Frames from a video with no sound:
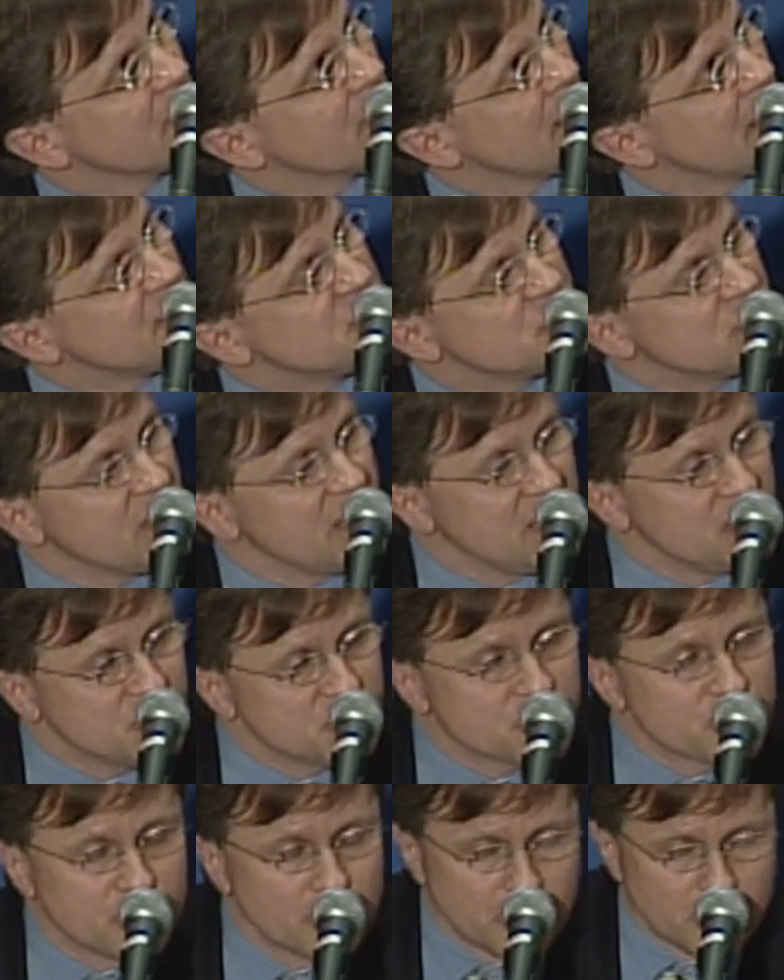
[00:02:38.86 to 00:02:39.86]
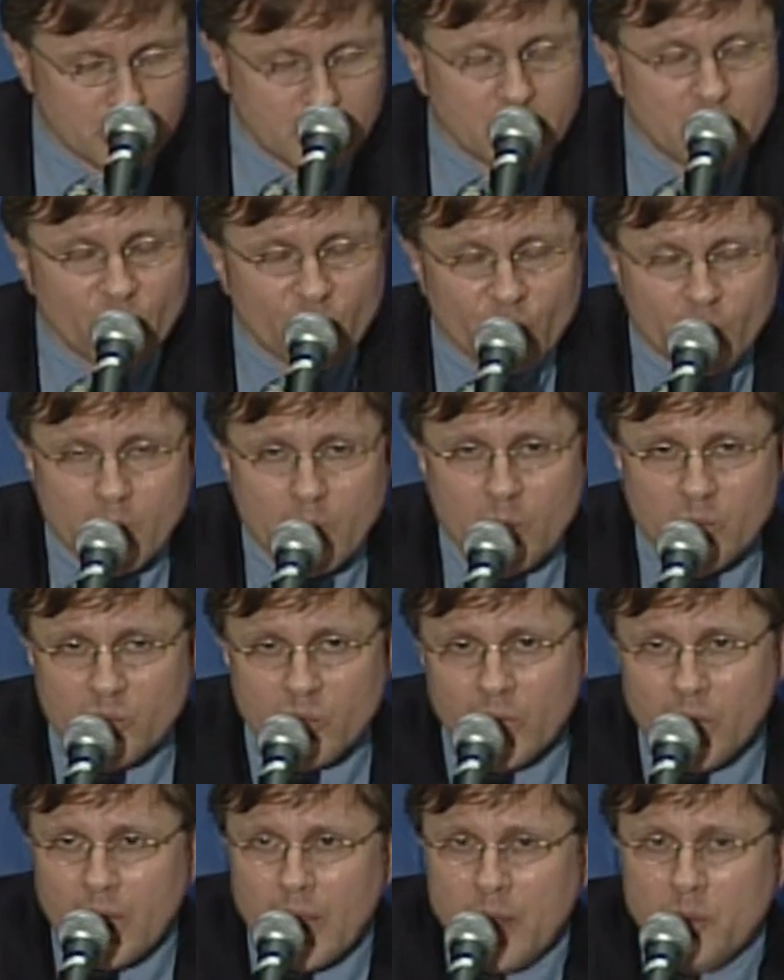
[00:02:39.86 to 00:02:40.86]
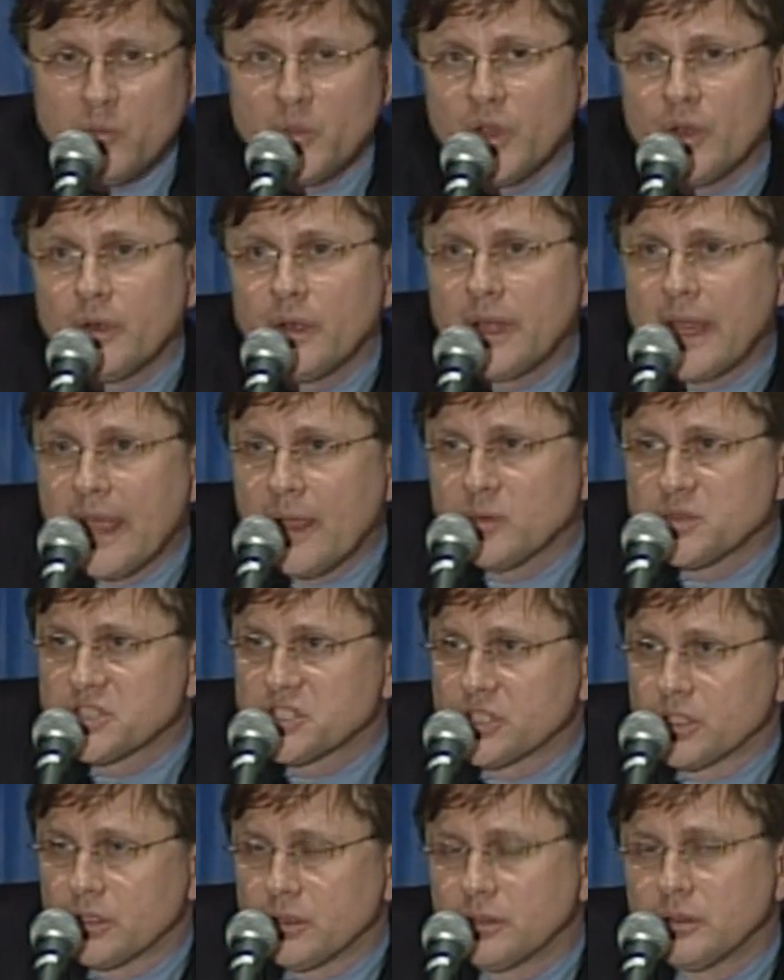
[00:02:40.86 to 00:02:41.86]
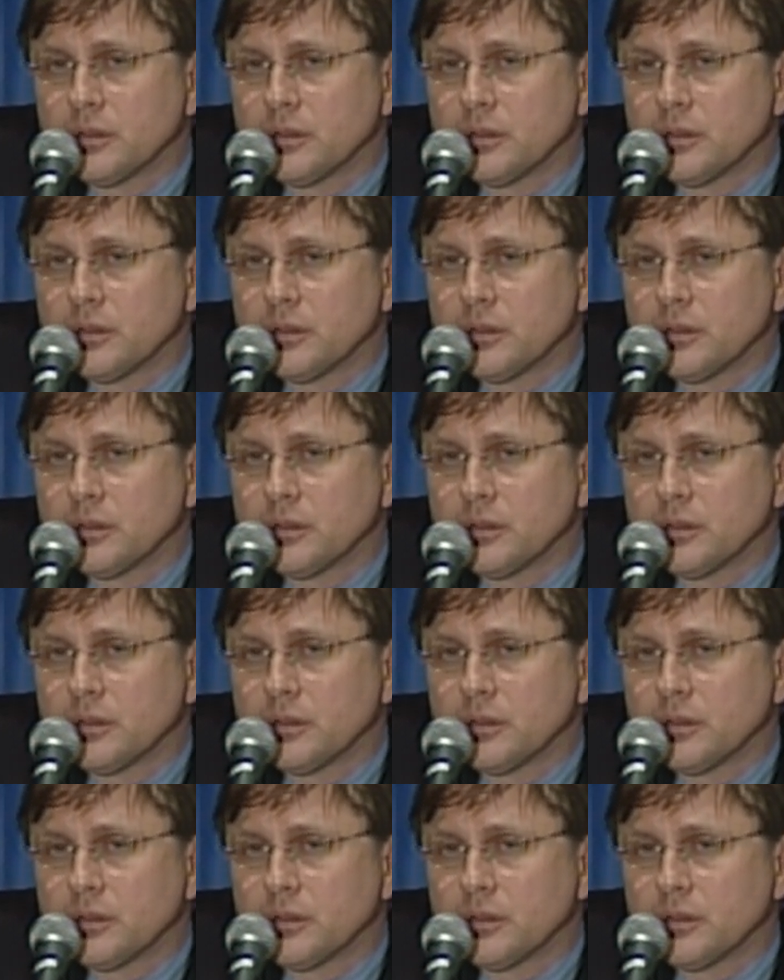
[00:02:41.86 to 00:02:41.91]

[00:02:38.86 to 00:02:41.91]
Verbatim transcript: and changed her from a mere announcer